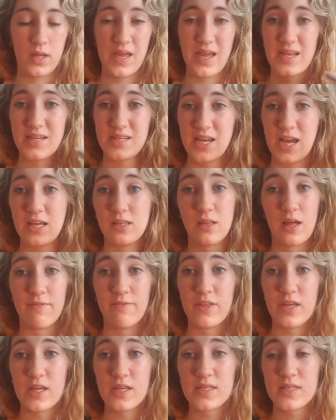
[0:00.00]
and I
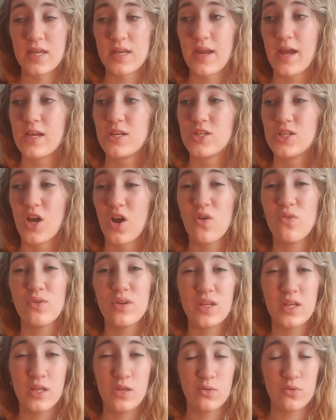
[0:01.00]
love these and I don't
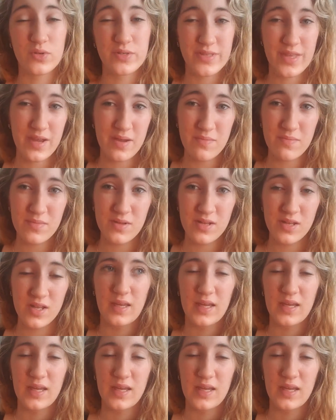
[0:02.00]
use them.